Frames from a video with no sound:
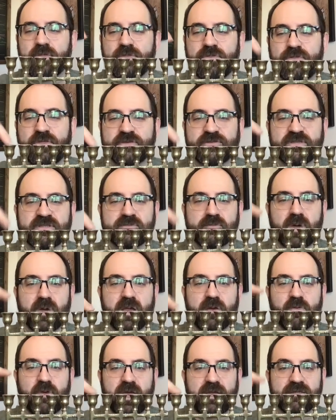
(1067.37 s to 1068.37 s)
this is my
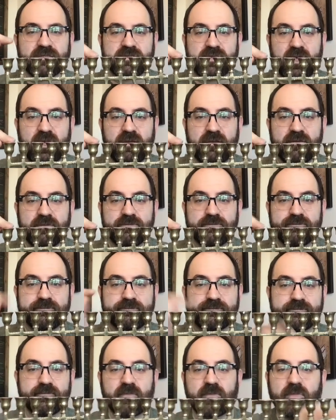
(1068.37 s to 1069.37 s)
right side.
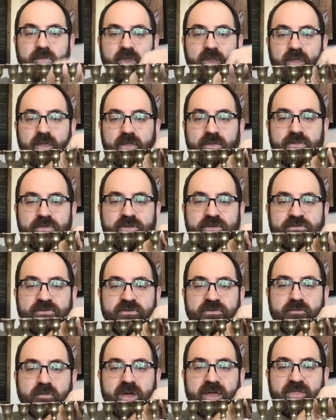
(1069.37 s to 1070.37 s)
This
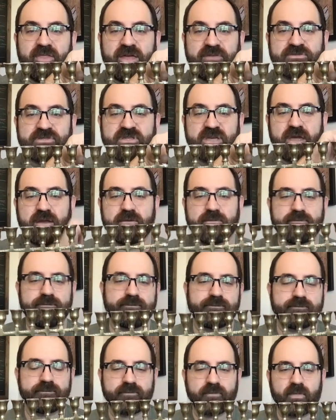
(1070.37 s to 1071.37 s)
is my left side.
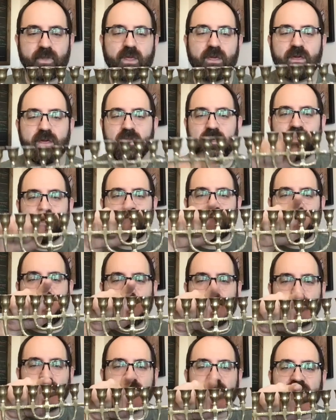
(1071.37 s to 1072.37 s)
The
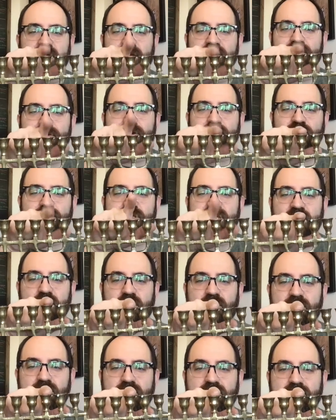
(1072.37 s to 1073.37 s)
helper candle goes
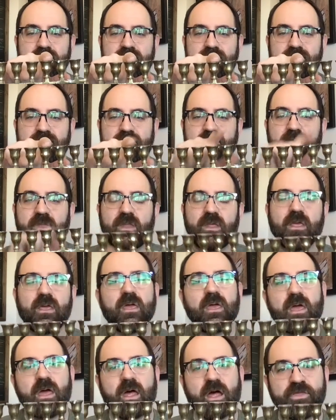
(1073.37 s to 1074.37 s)
here.
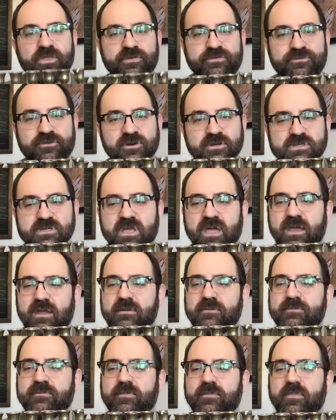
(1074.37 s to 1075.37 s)
On the first
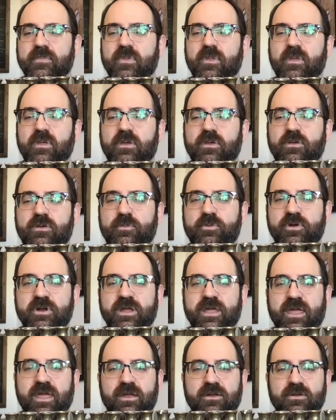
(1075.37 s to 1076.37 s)
night, you put a
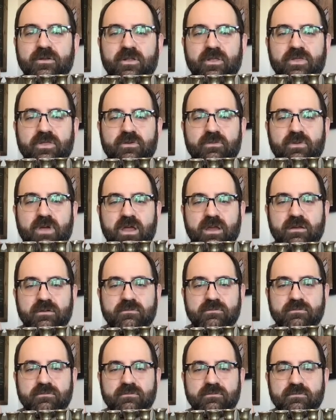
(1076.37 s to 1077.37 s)
candle on the right.
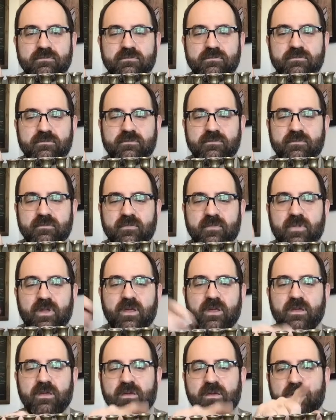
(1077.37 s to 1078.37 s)

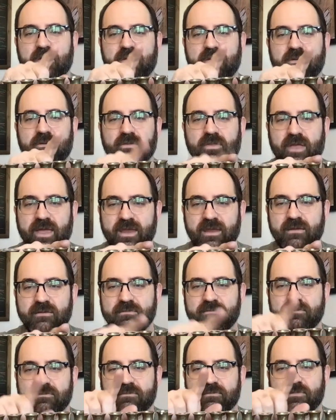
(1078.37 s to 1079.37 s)
You light
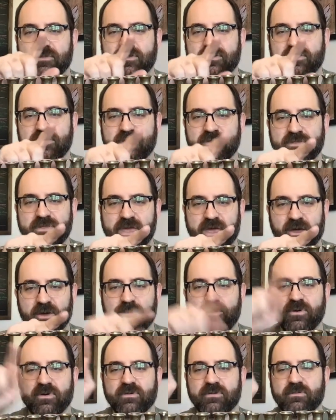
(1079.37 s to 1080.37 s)
the
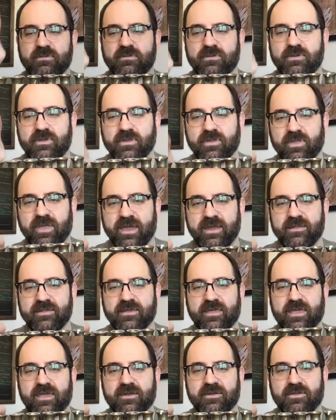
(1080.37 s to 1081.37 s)
helper, you light the
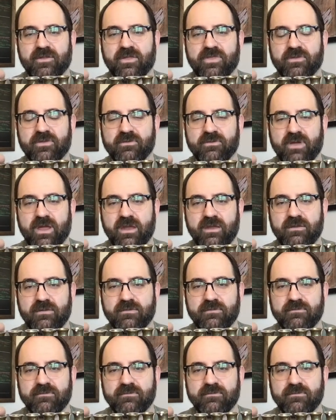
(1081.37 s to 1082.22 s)
candle on the right,